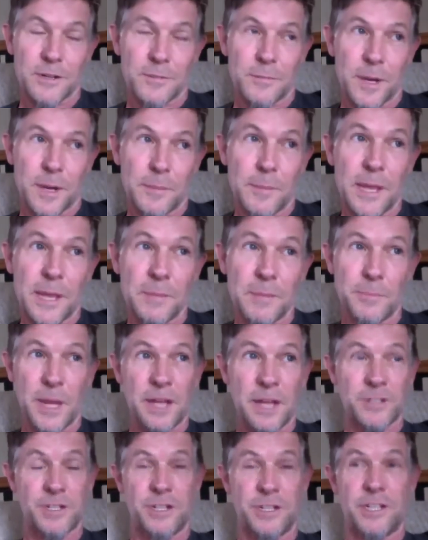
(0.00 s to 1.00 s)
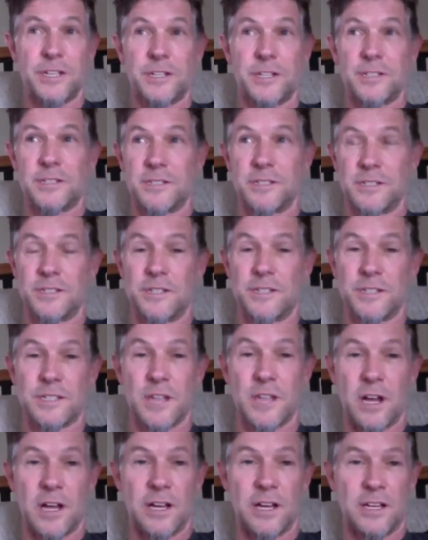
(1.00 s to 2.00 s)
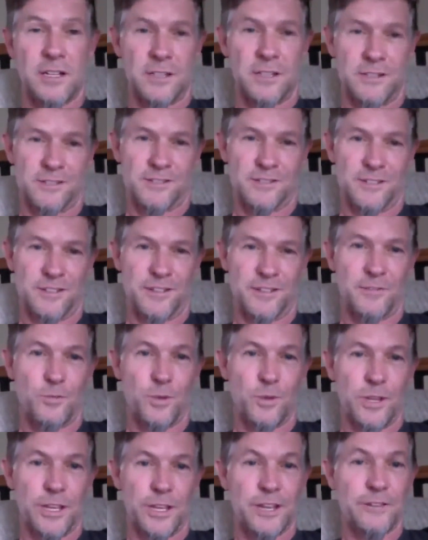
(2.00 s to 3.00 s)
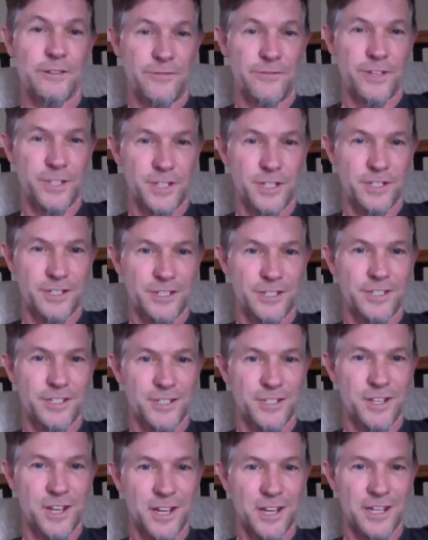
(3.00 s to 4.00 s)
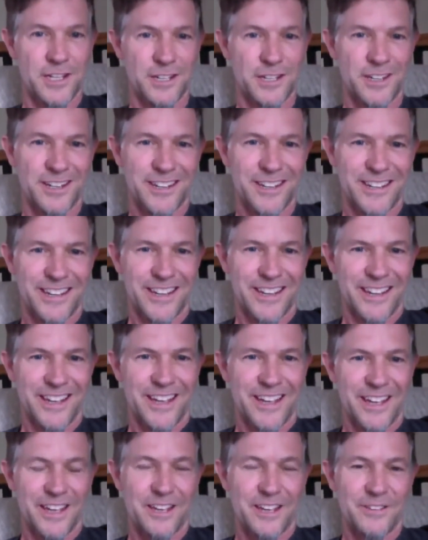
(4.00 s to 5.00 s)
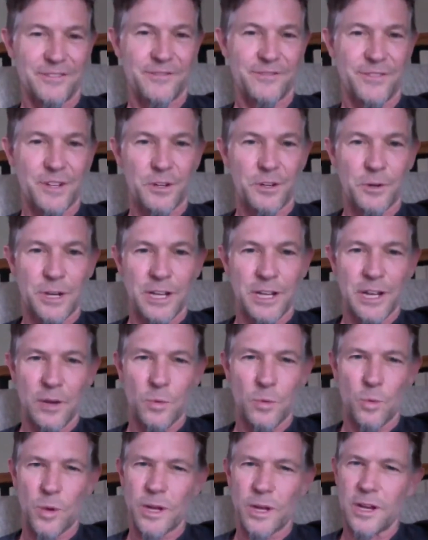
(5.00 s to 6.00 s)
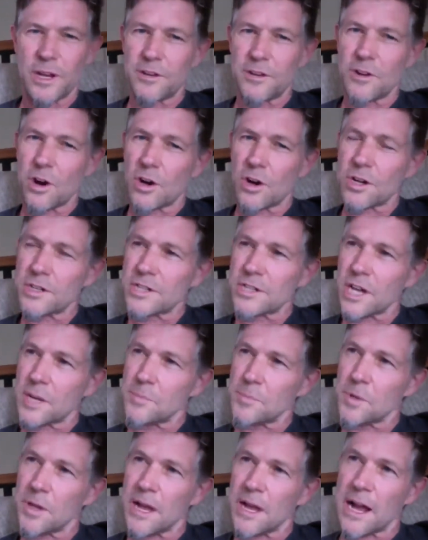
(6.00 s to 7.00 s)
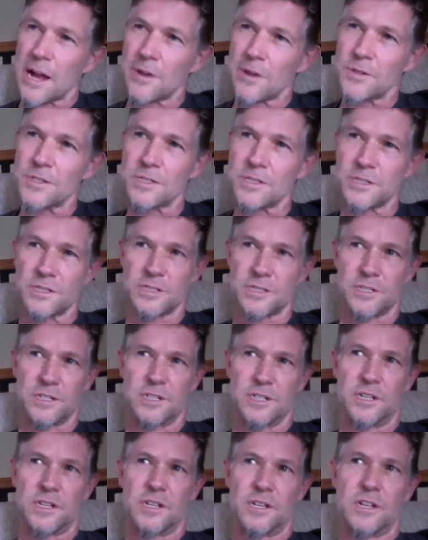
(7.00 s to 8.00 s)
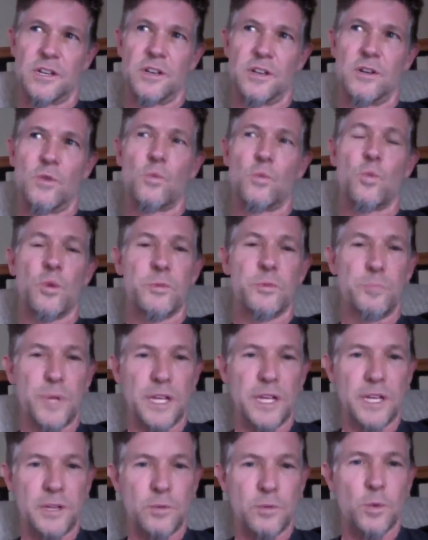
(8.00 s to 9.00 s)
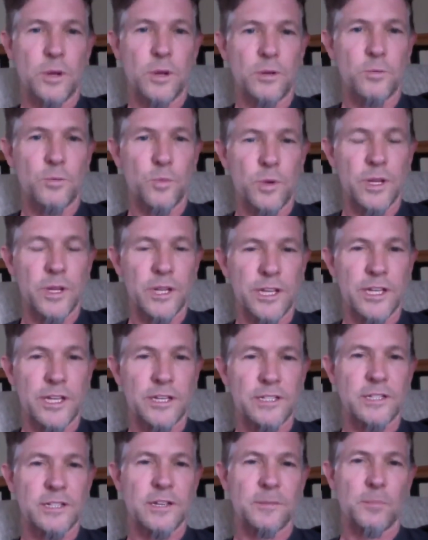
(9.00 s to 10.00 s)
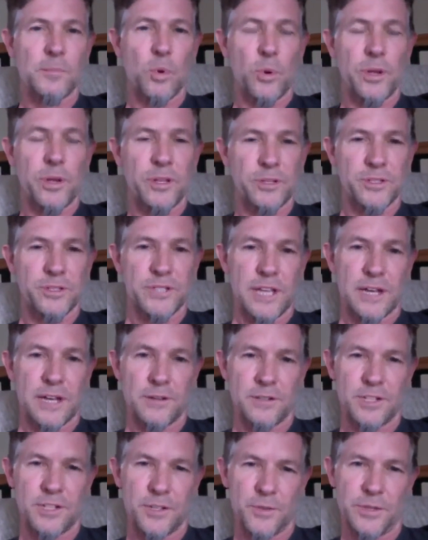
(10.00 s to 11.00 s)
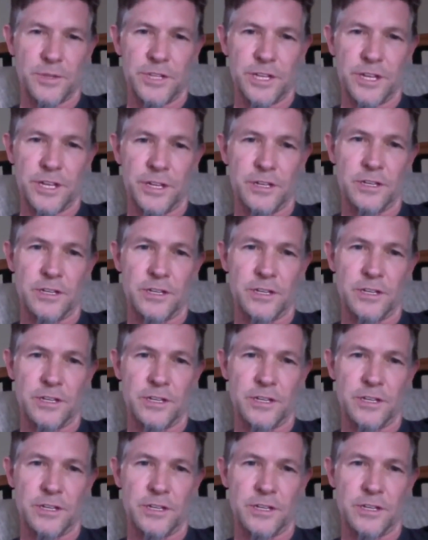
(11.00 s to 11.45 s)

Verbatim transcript: main passion is design, it really efficient design, and figuring out what an archetypal house would be what really it boils down to in the end.